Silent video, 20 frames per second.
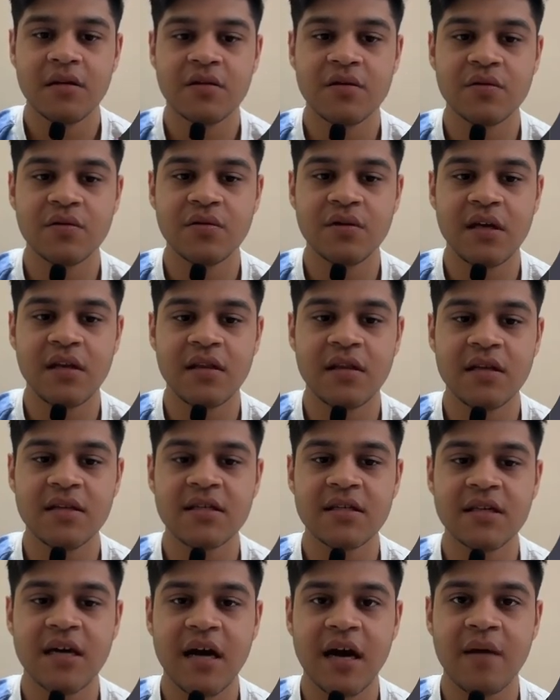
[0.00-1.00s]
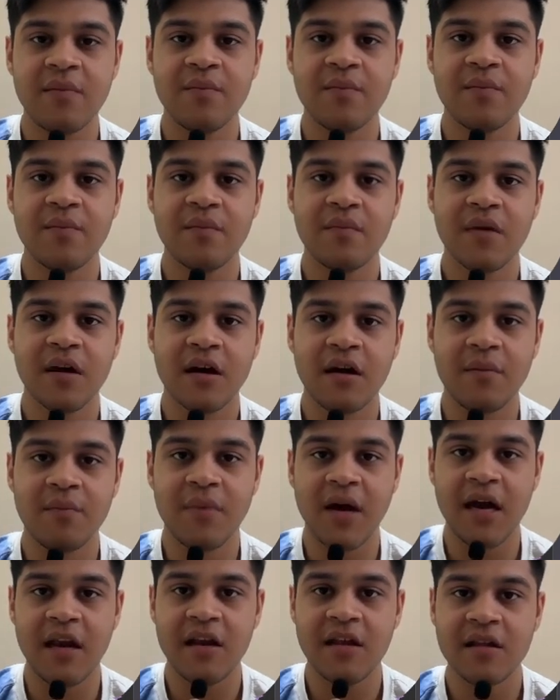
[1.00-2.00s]
So in this, I'm
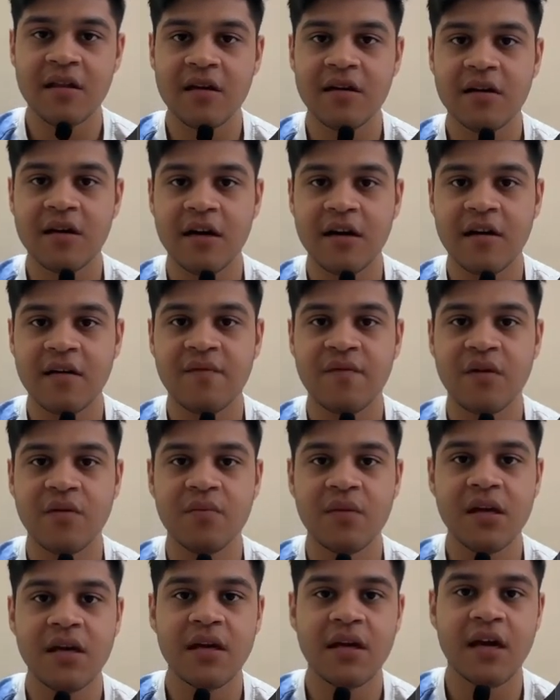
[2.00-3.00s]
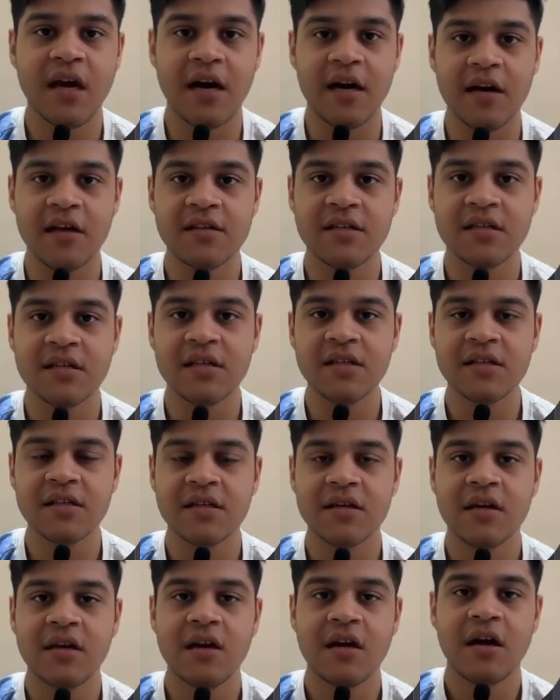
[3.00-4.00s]
combining the data from the
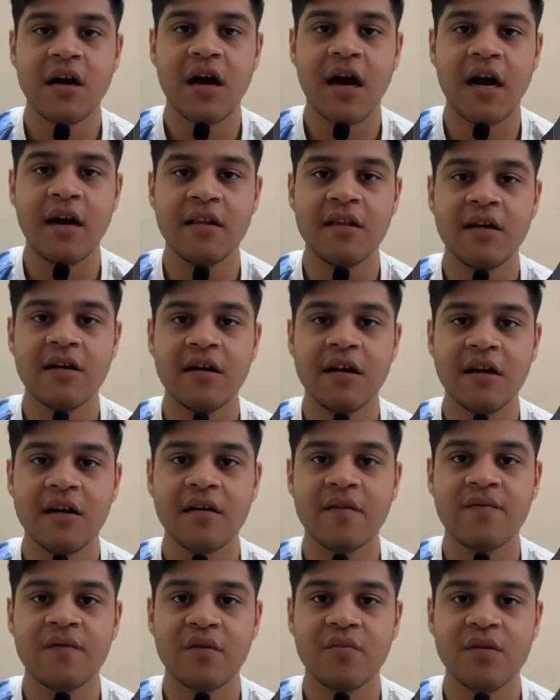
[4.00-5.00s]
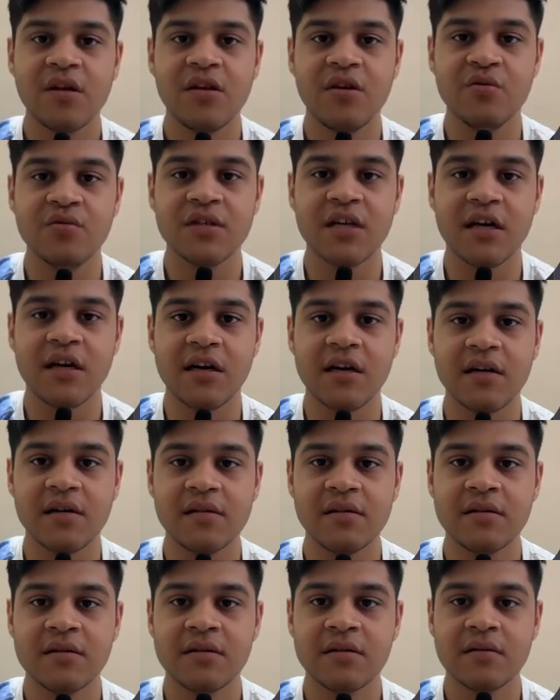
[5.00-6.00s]
candlesticks and the data from the news
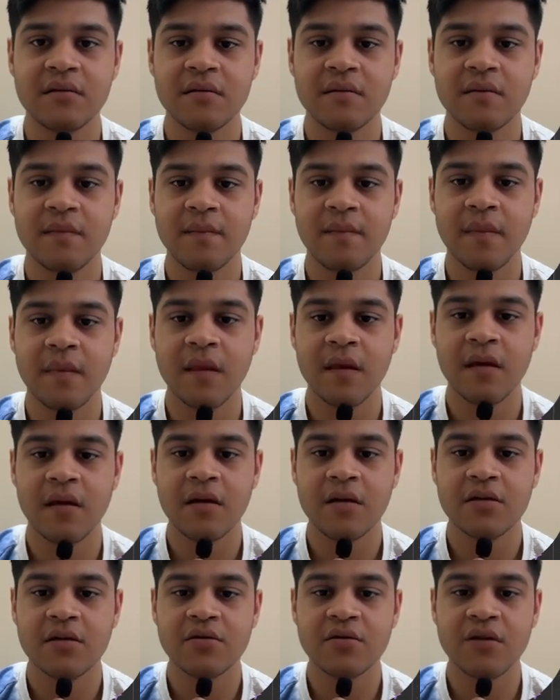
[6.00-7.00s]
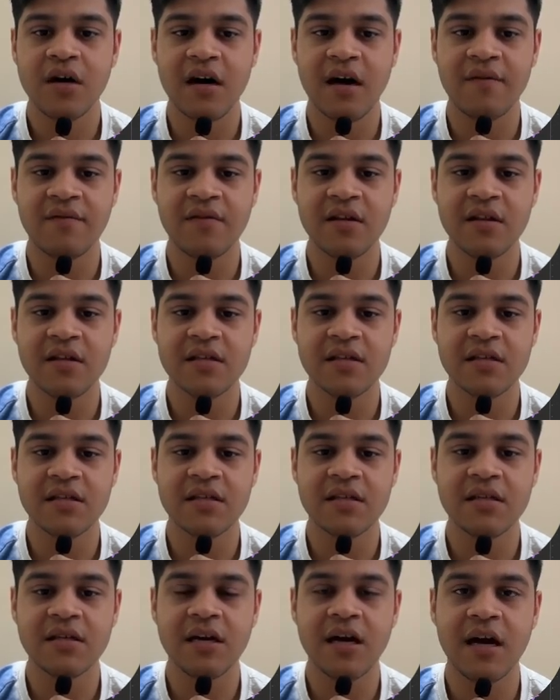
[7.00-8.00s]
articles. So after this
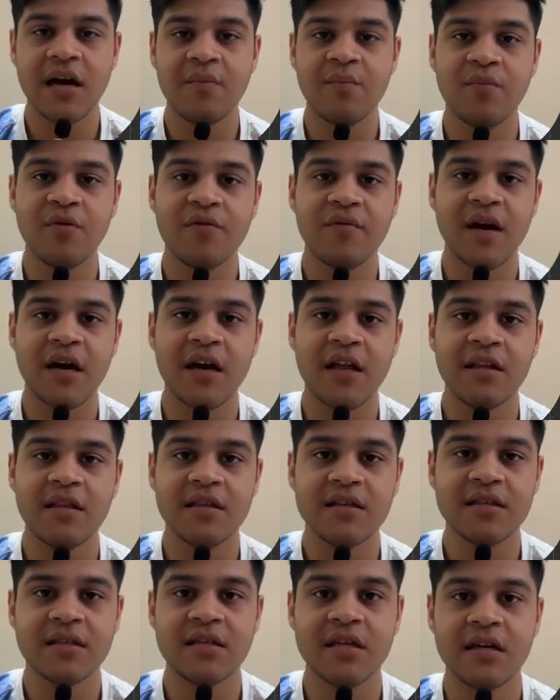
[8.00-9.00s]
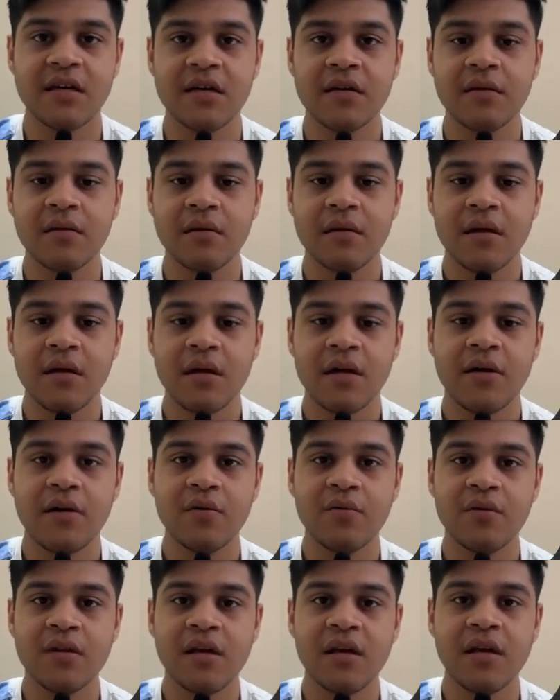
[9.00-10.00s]
is done, I am providing this data
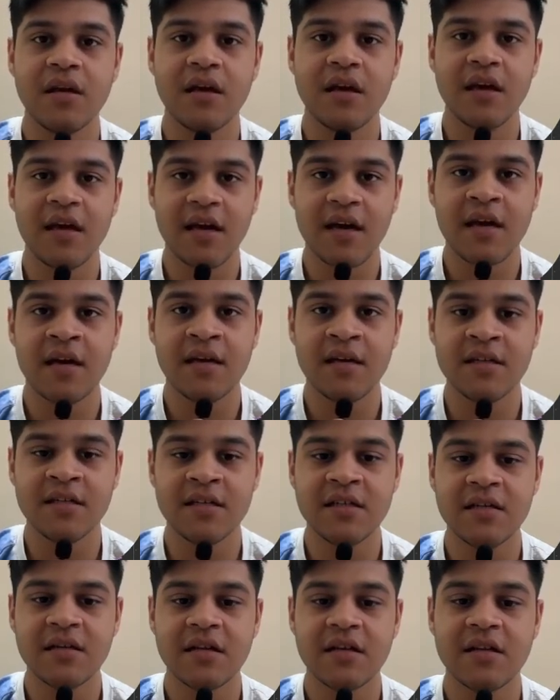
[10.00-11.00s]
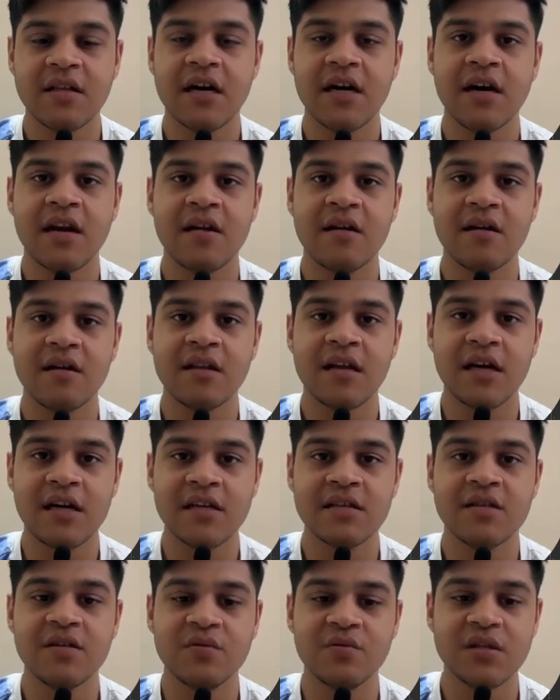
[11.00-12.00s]
to the AI agent that
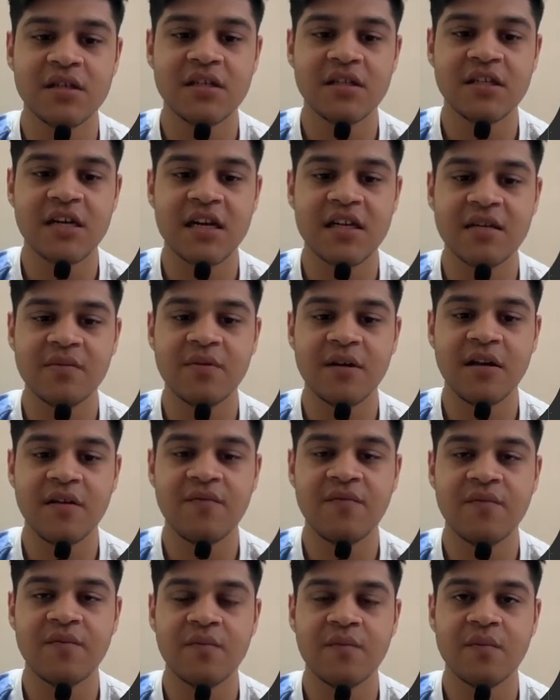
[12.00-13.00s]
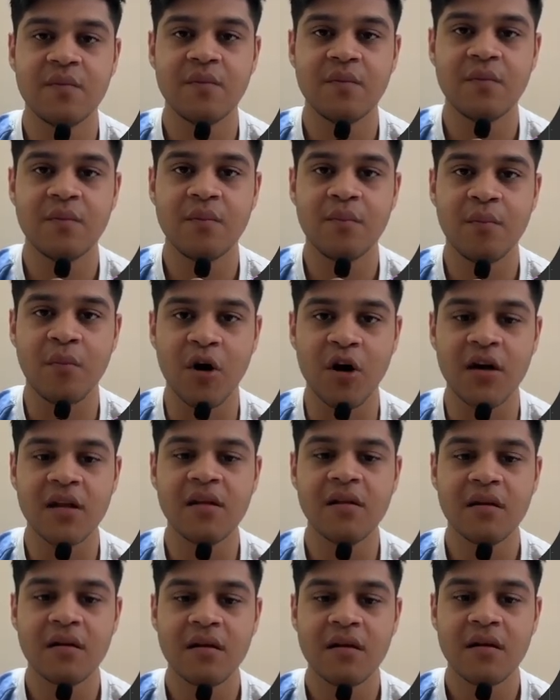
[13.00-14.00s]
is using ChatGPT
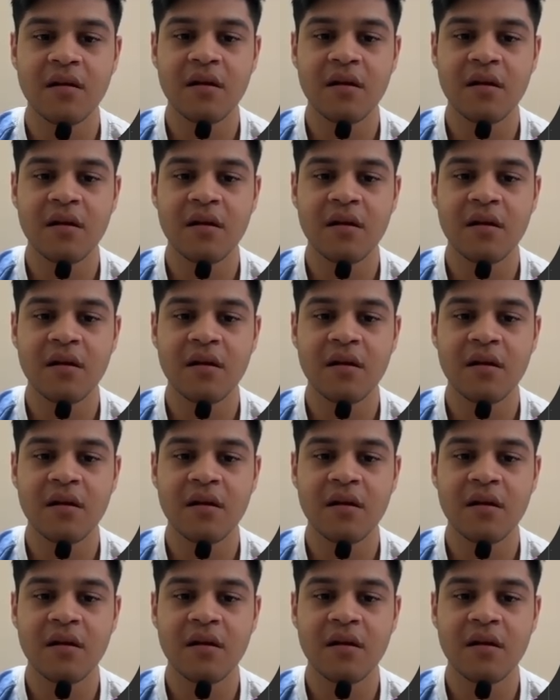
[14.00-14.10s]
model.